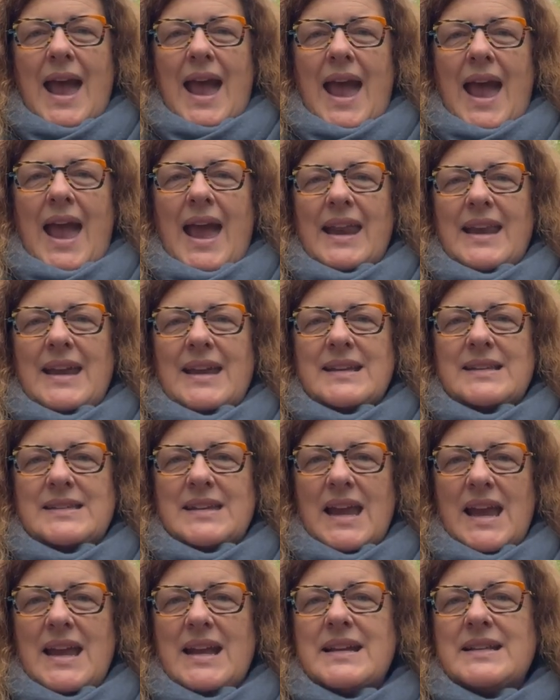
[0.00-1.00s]
And it
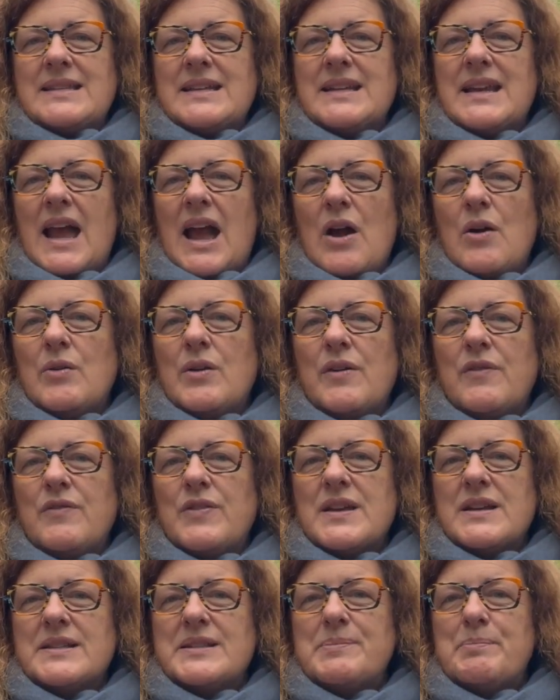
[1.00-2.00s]
takes it out of
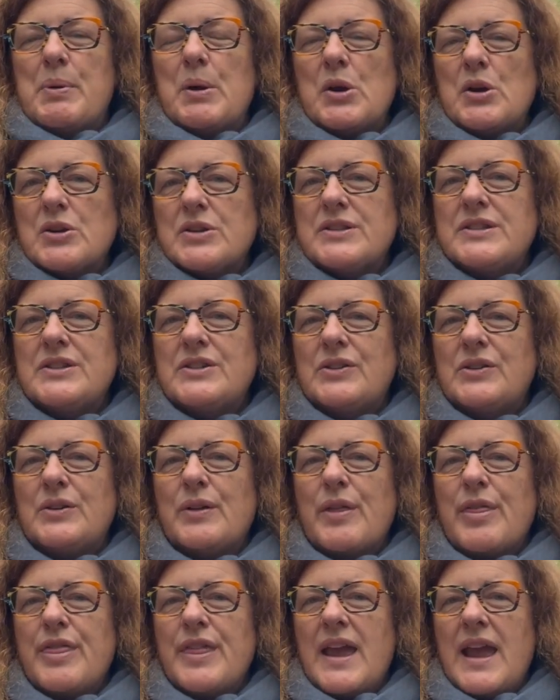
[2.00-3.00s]
this personal
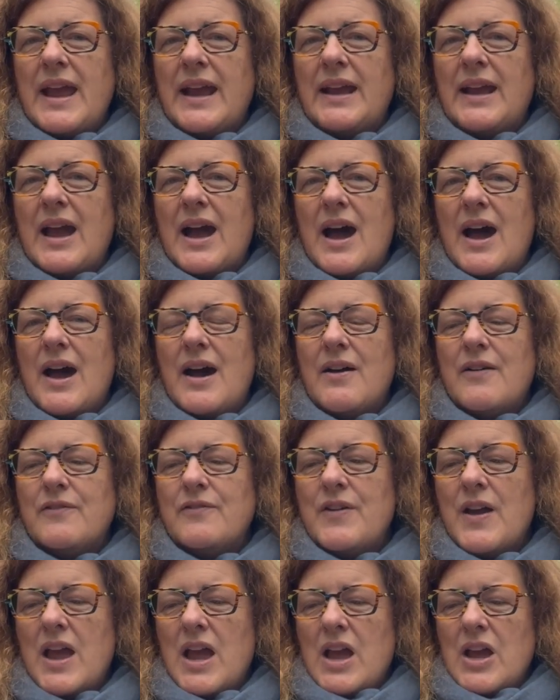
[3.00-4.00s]
thing
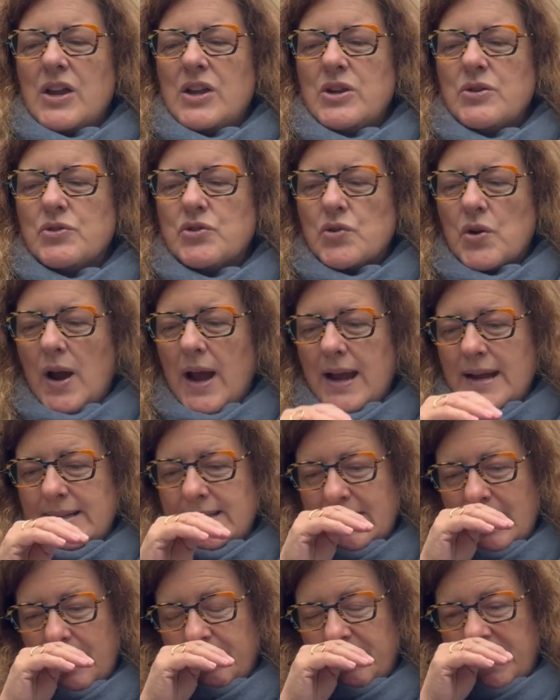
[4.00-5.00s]
of, you try
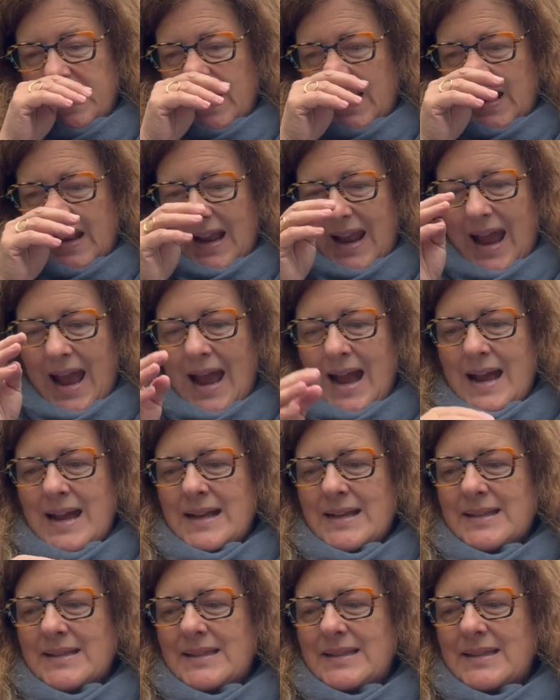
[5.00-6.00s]
something
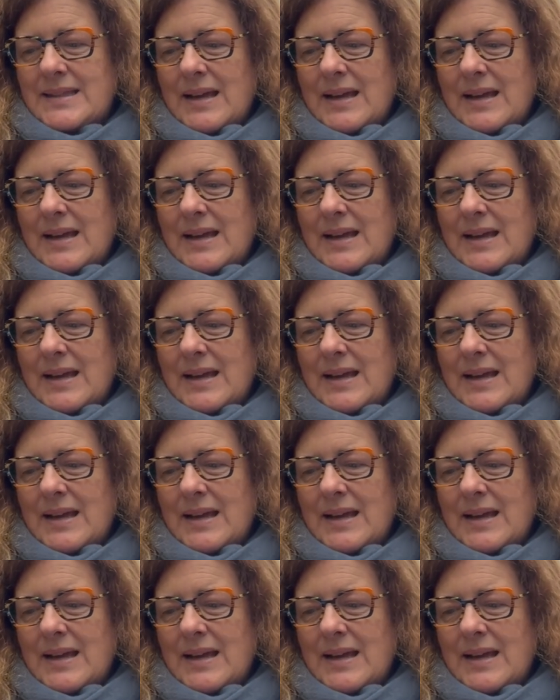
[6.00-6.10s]
as,